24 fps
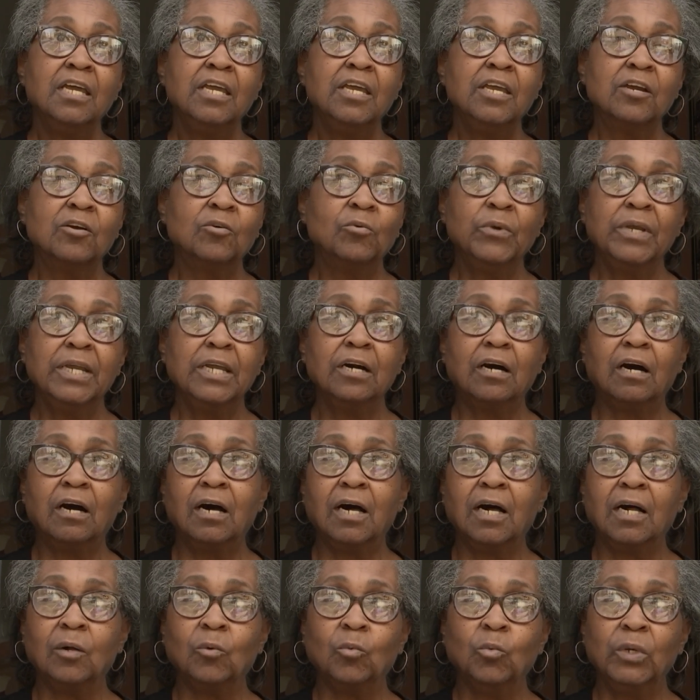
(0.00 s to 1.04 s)
here we
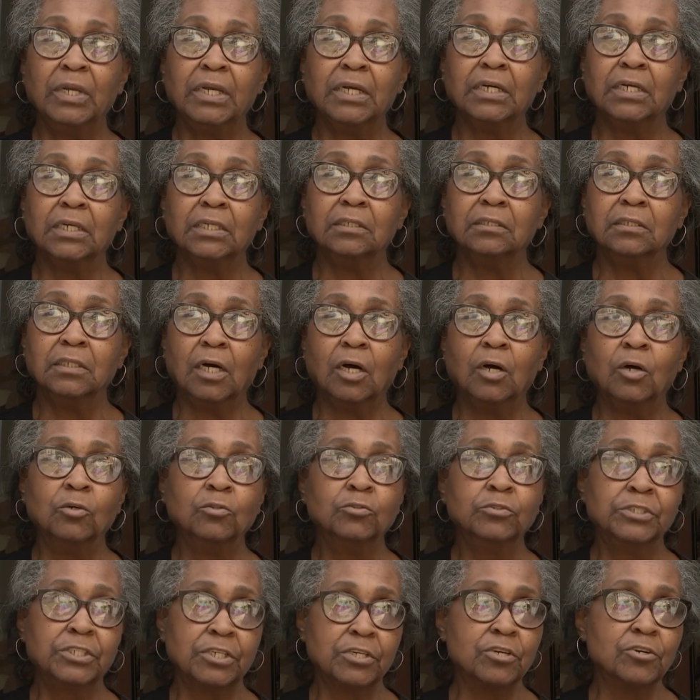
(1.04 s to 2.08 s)
are, we're
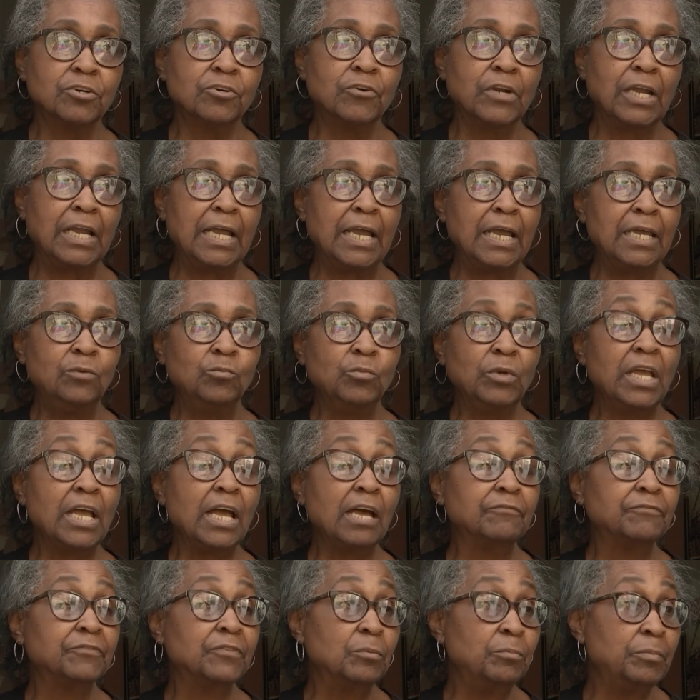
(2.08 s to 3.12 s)
older and we
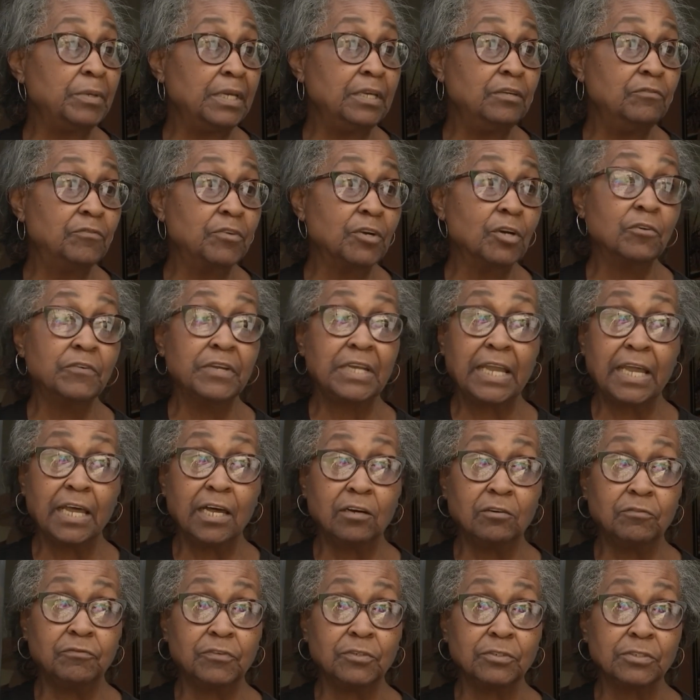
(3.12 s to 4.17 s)
have to be very
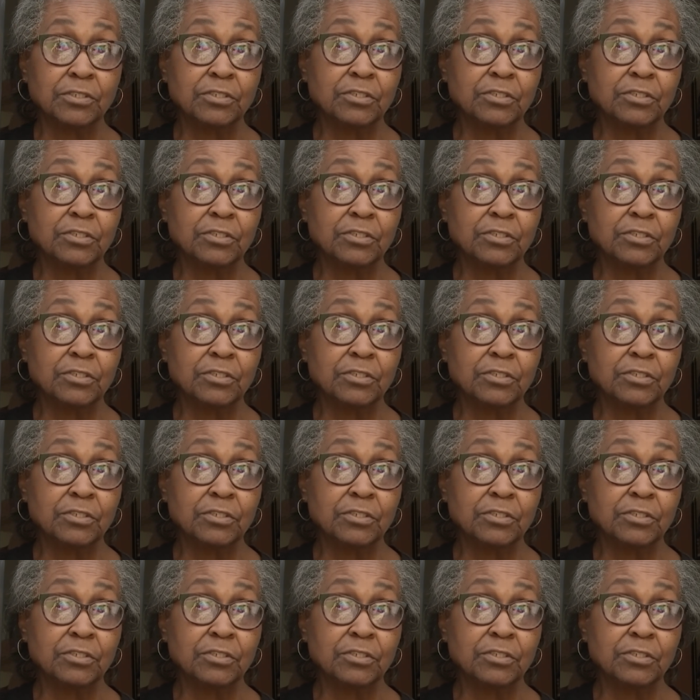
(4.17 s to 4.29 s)
careful.